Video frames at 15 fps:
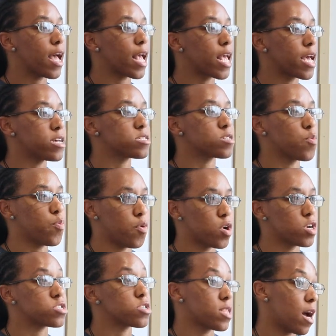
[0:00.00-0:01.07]
get
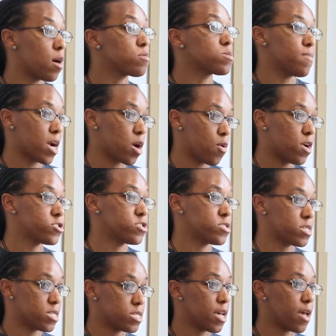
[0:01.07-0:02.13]
support? So that was my question
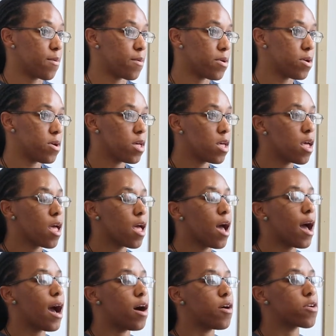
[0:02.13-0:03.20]
to the table.
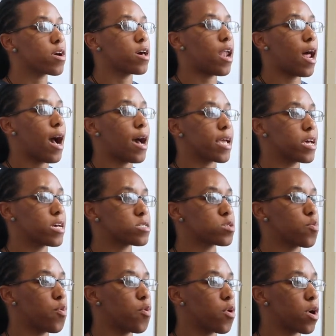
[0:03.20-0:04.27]
How can I get
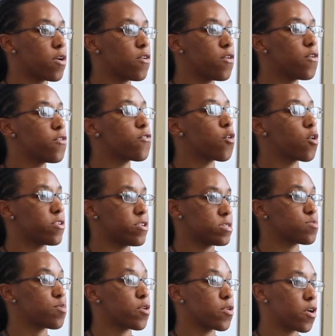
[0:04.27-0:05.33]
support for
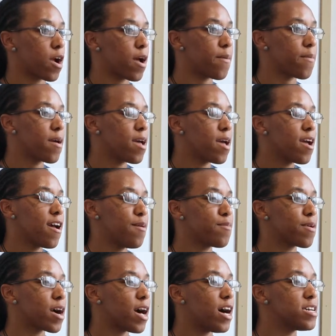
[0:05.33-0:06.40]
this program? And
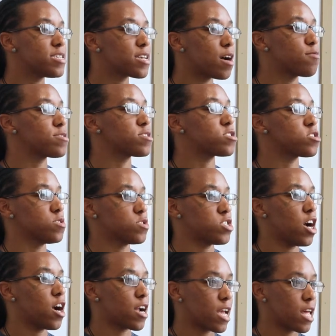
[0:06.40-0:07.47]
because I was so
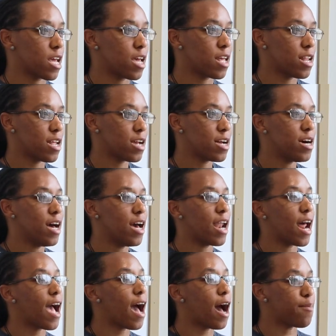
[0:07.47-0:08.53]
targeted and
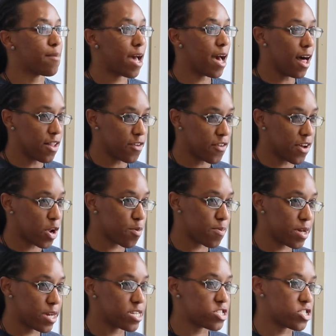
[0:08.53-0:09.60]
I had my elevator
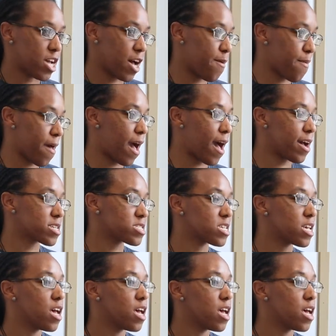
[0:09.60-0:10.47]
pitch down packed,